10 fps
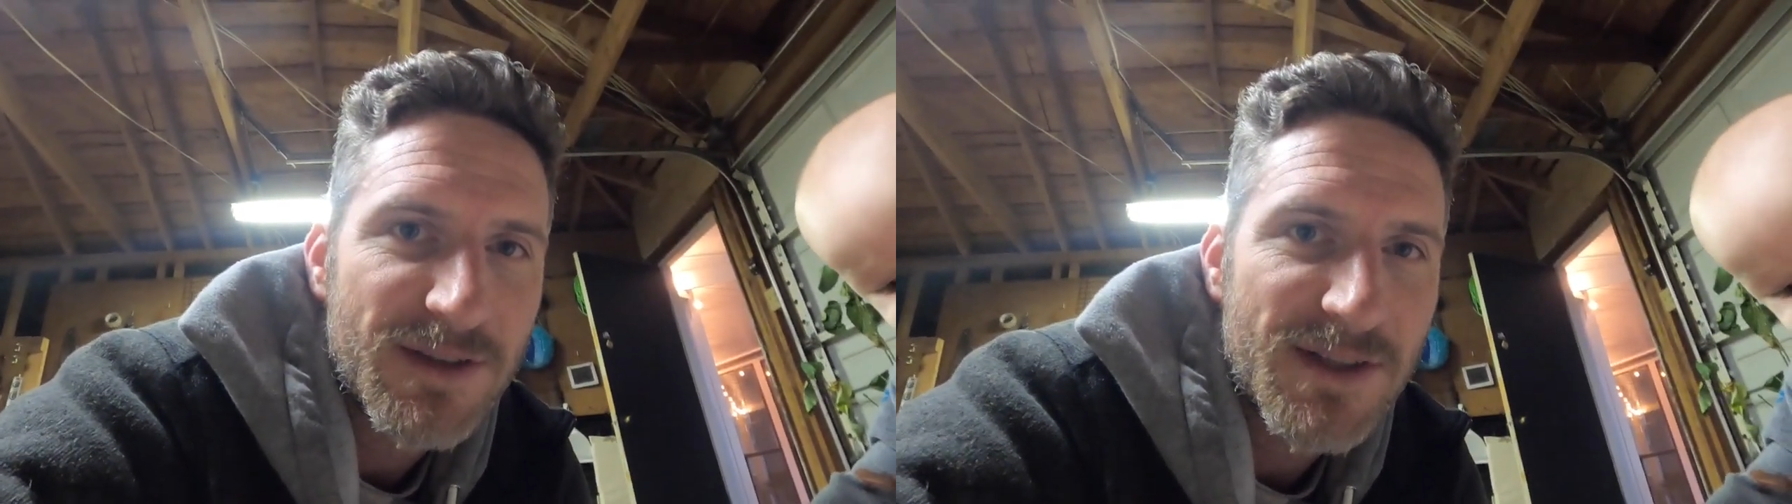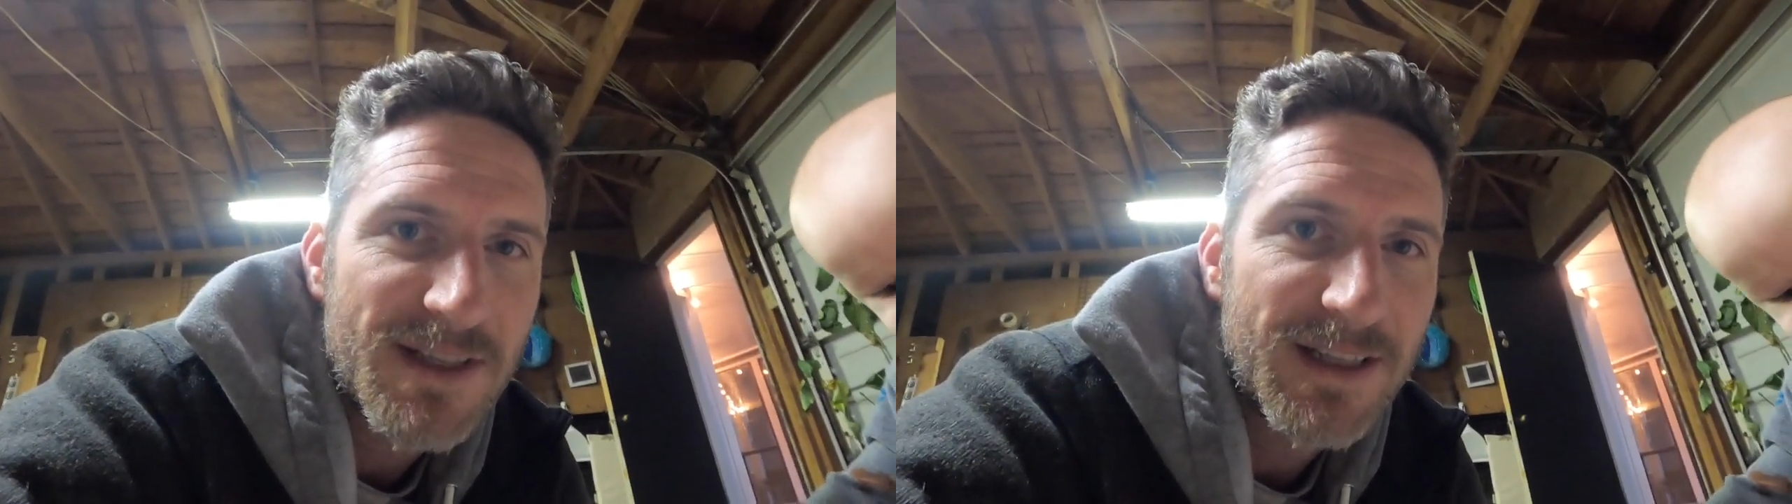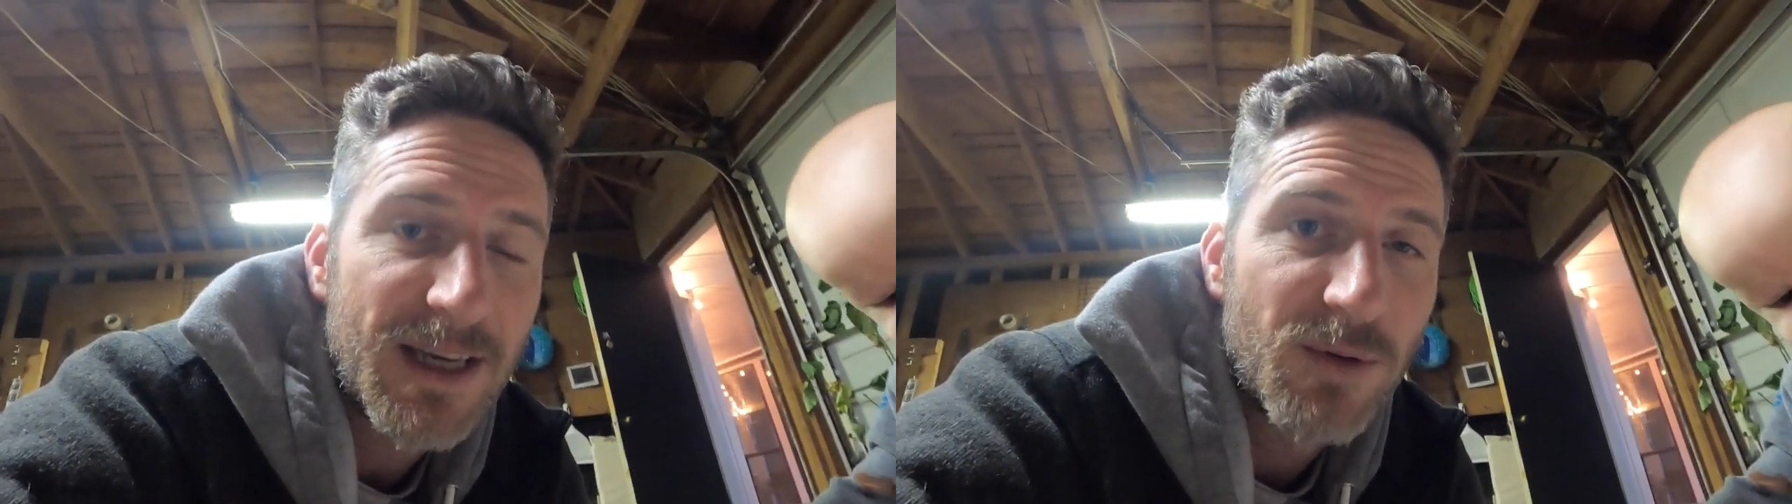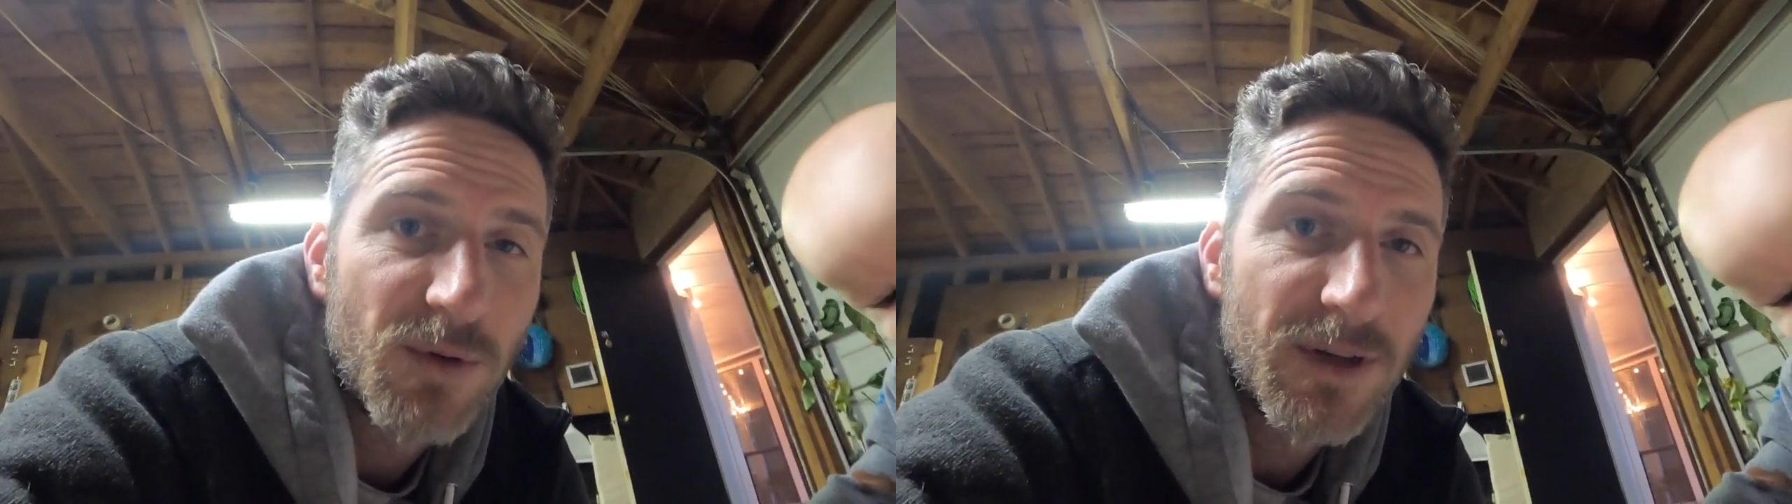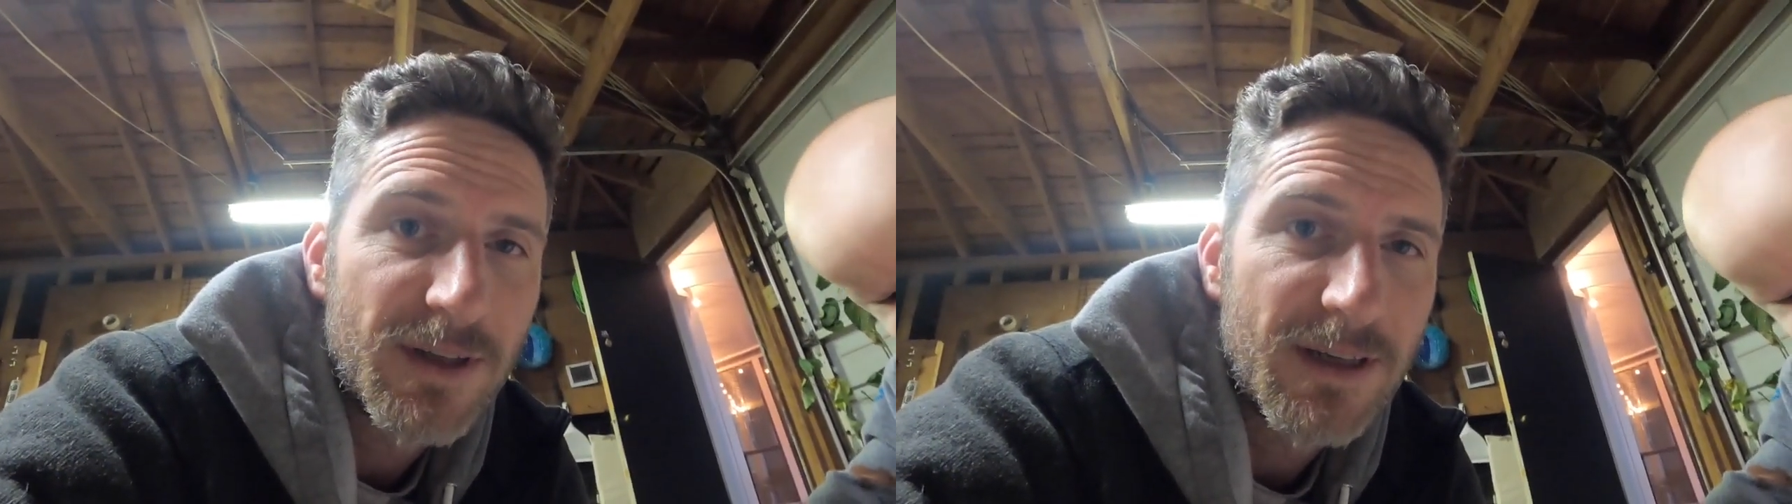
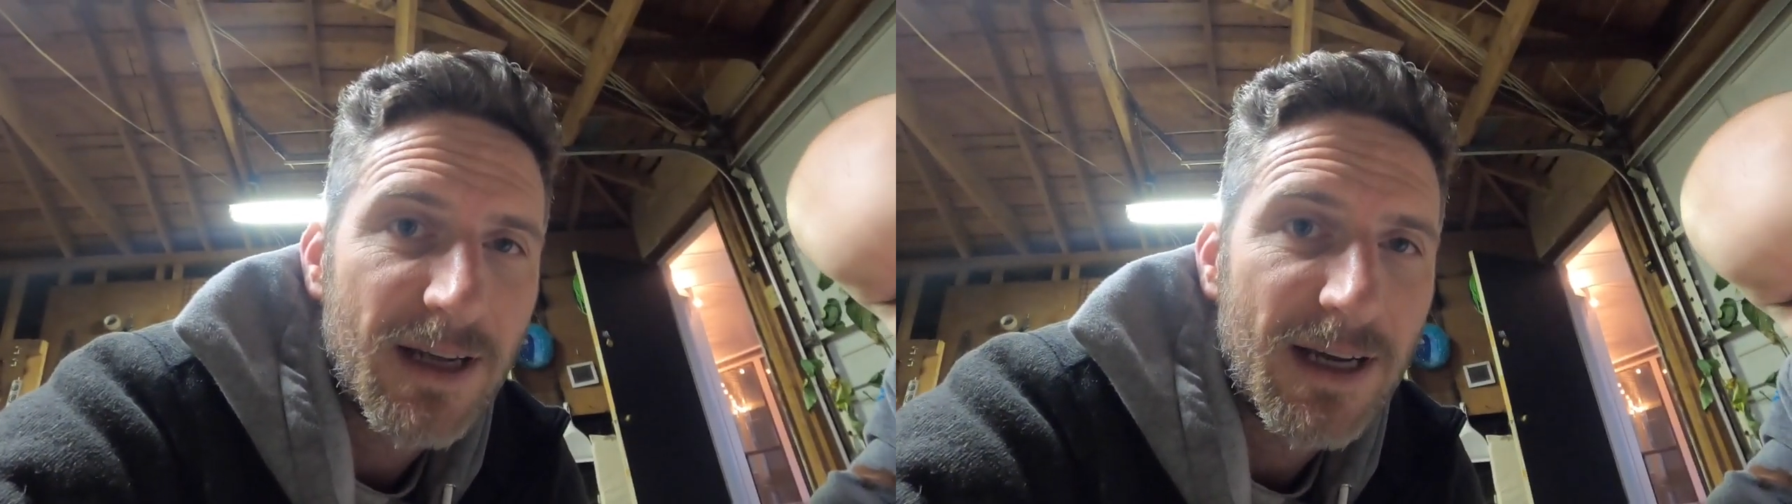CK1.